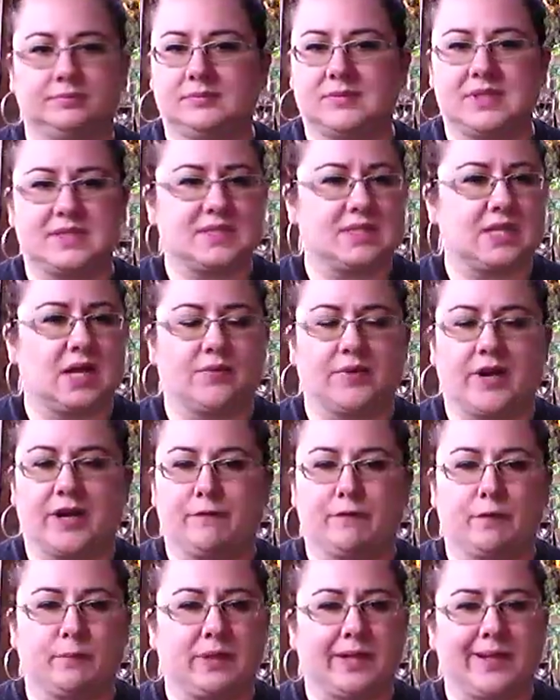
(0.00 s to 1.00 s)
It's not ready
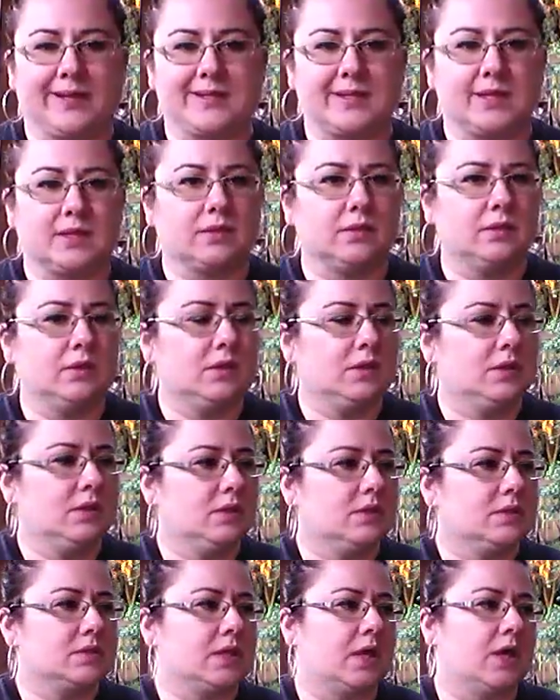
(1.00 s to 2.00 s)
for planting,
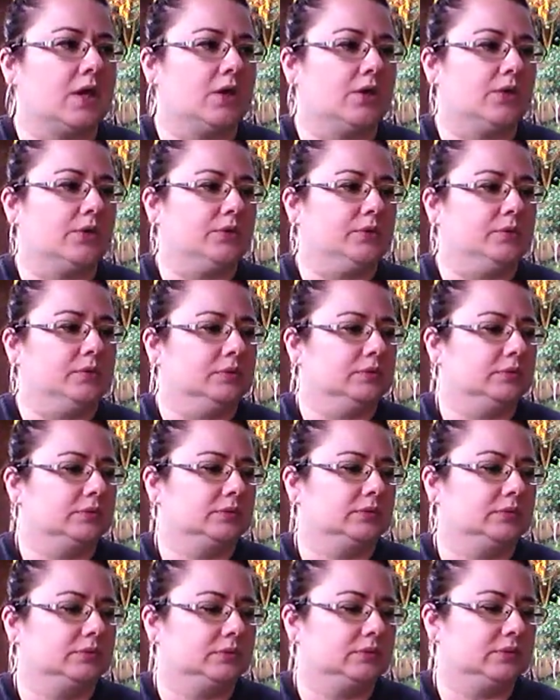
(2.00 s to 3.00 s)
so
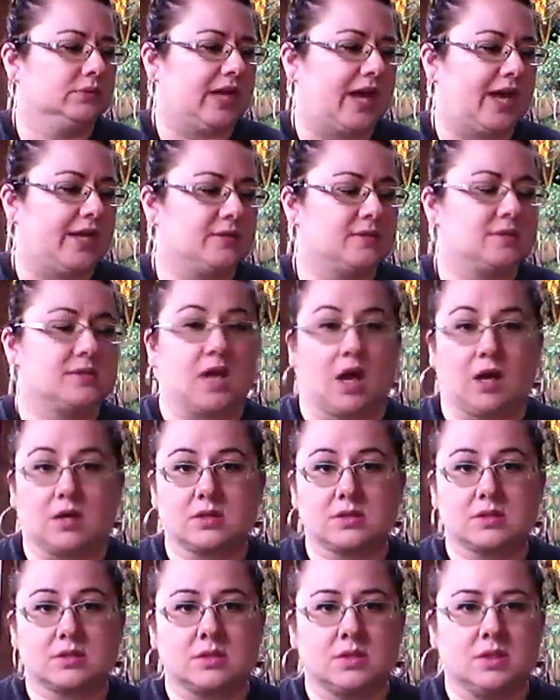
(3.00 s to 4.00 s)
that
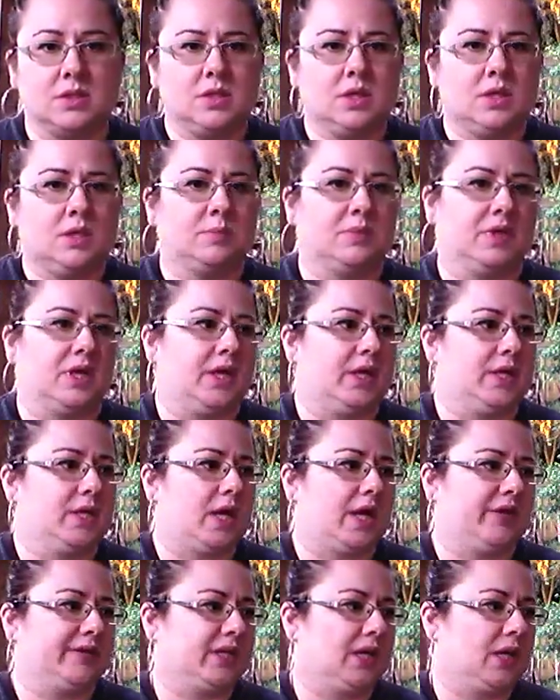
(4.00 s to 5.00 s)
sucks. But
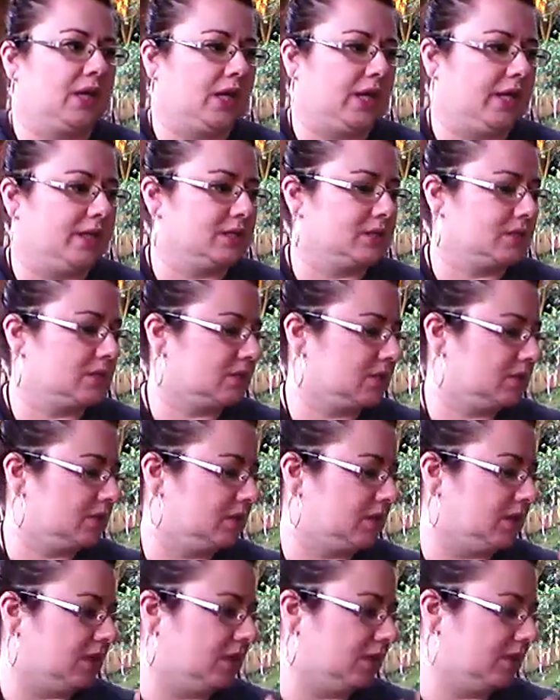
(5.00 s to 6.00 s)
I got
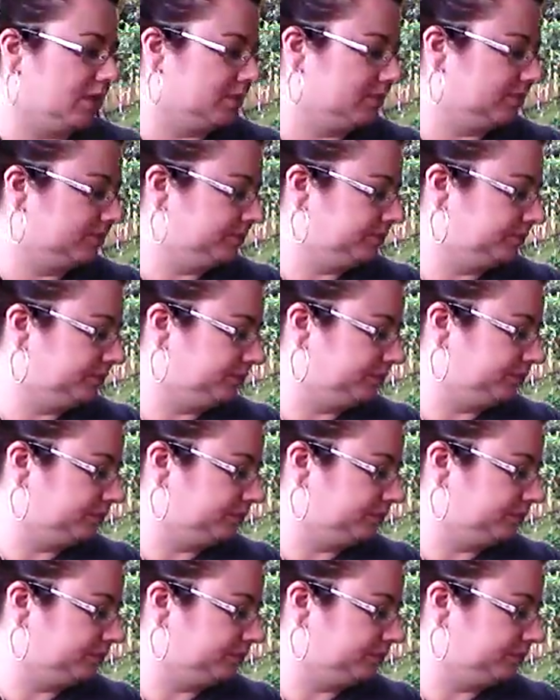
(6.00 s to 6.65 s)
um,